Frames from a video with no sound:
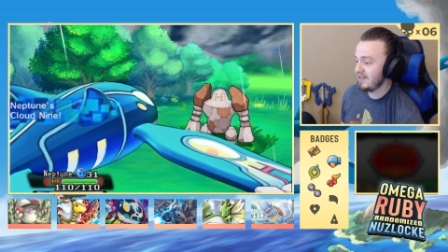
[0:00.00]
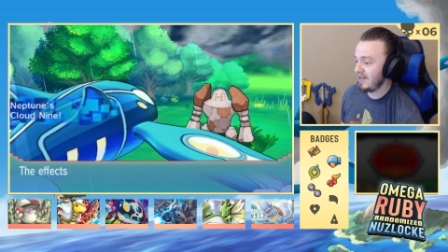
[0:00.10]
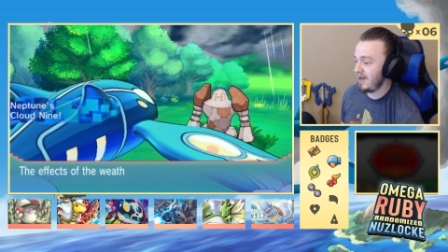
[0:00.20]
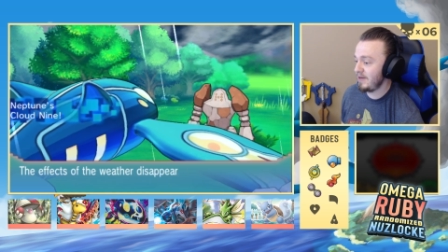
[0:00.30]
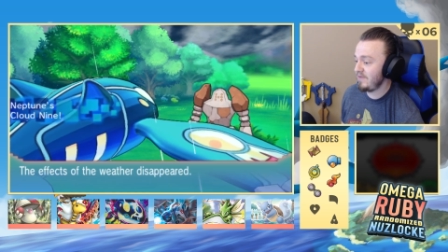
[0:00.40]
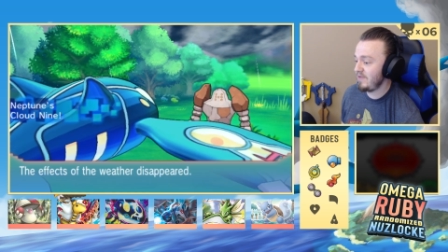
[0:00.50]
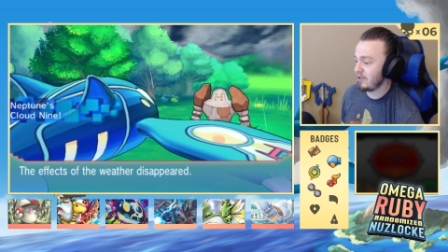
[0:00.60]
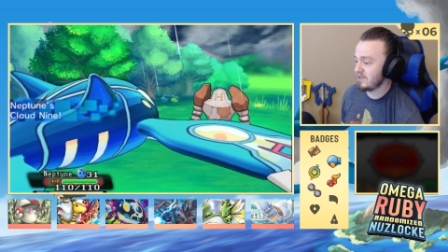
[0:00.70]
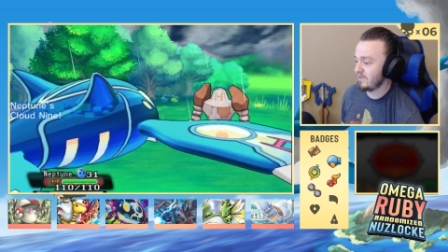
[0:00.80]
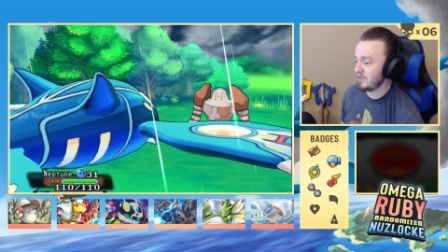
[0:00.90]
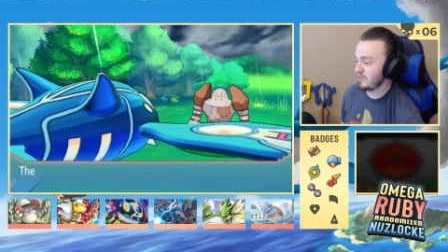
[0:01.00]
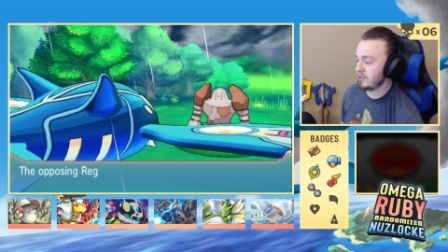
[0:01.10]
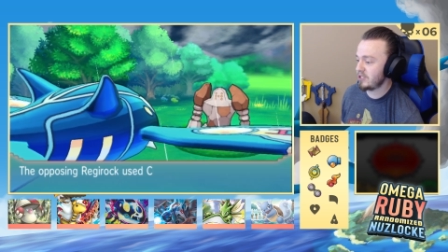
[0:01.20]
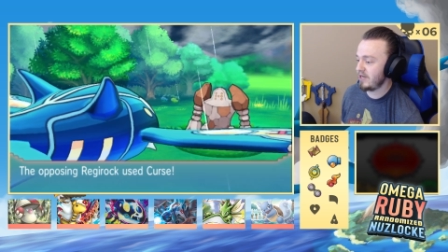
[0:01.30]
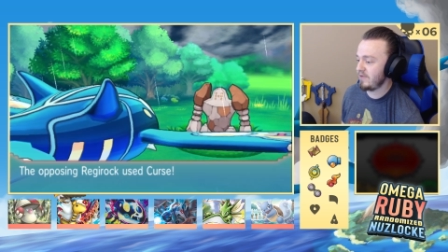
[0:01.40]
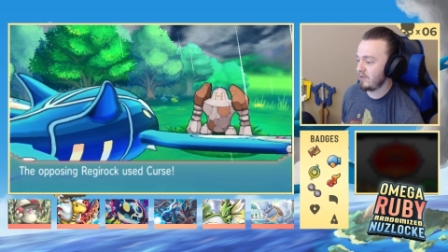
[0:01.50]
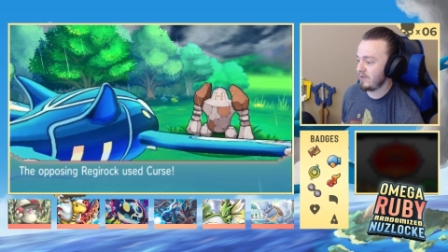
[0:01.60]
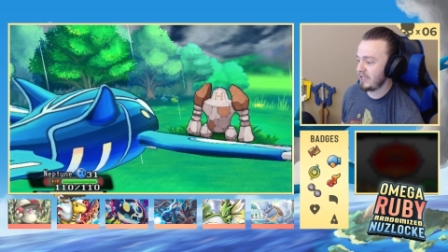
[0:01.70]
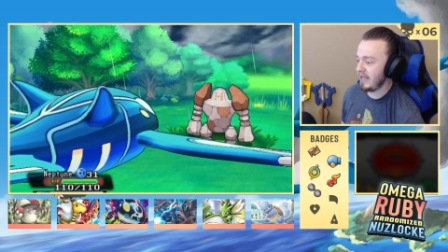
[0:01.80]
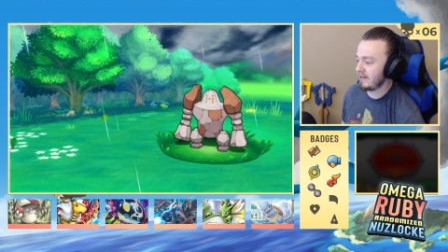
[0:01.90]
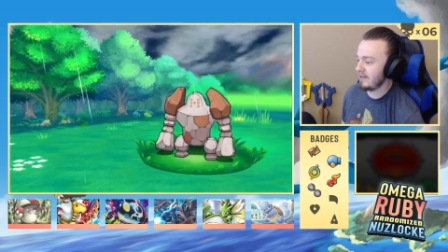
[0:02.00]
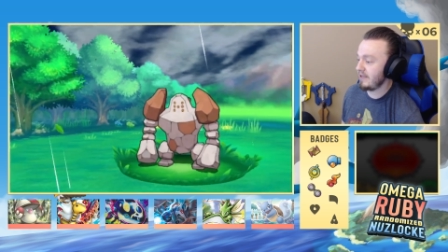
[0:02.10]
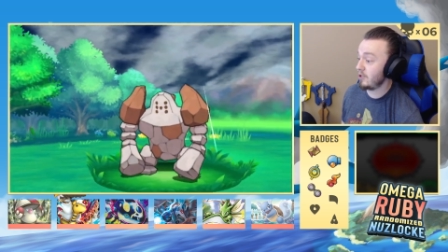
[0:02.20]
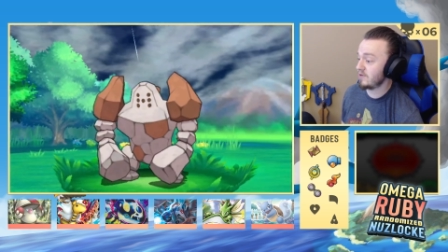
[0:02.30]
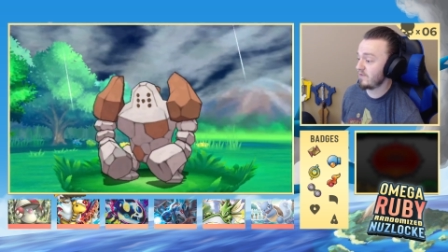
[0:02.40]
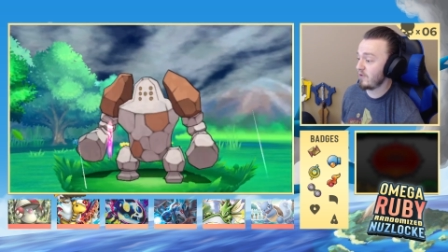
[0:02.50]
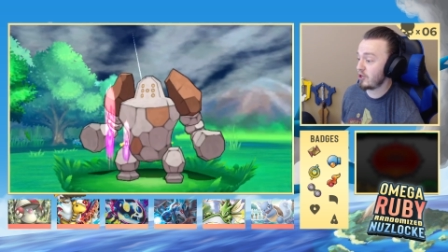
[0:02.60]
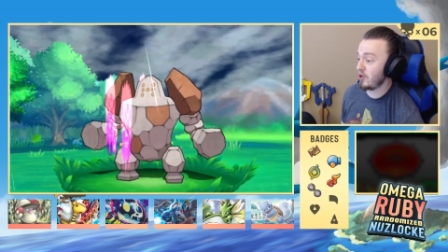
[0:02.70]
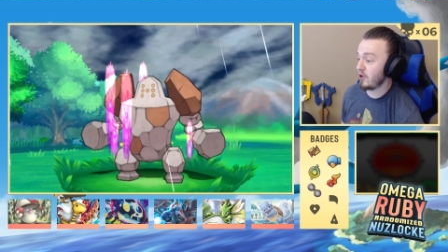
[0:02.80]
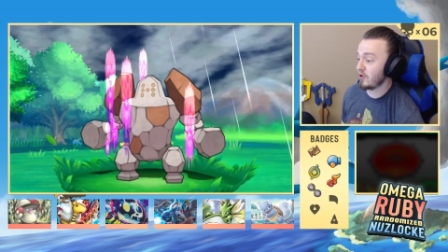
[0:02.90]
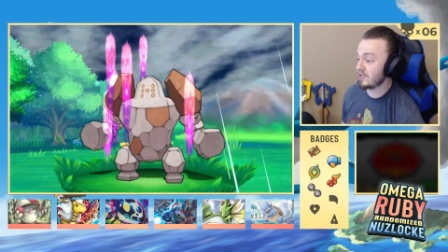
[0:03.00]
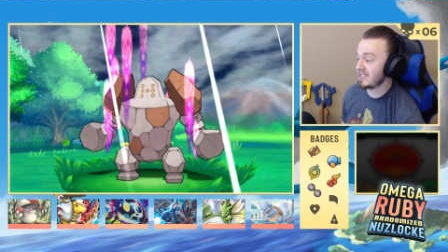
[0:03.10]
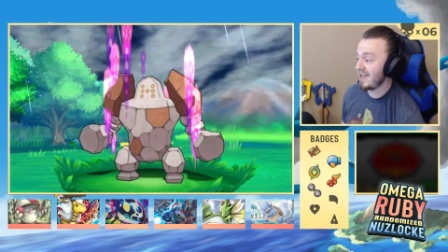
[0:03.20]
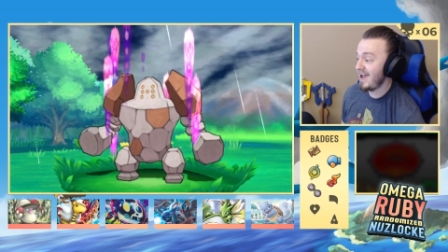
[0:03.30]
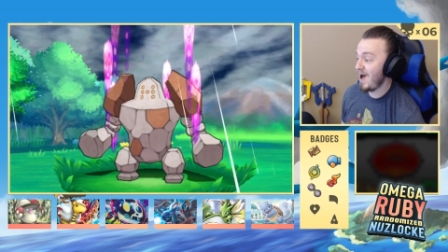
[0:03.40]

And if he goes for Explosion, I feel like we can handle it. It goes for a Curse.